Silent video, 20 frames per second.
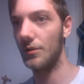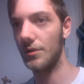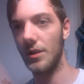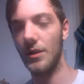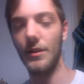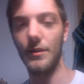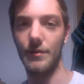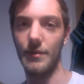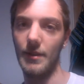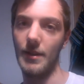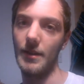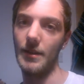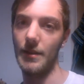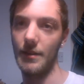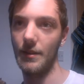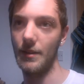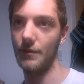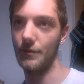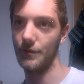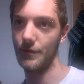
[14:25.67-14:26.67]
go into that in
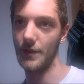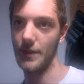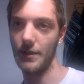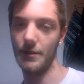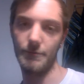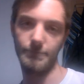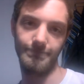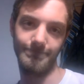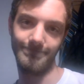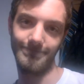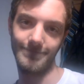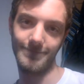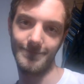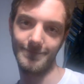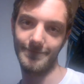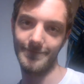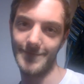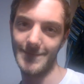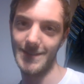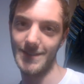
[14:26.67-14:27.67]
another video.
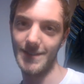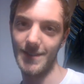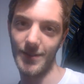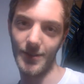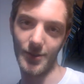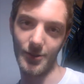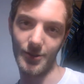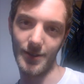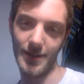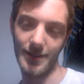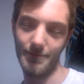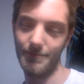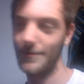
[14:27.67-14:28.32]
Sorry.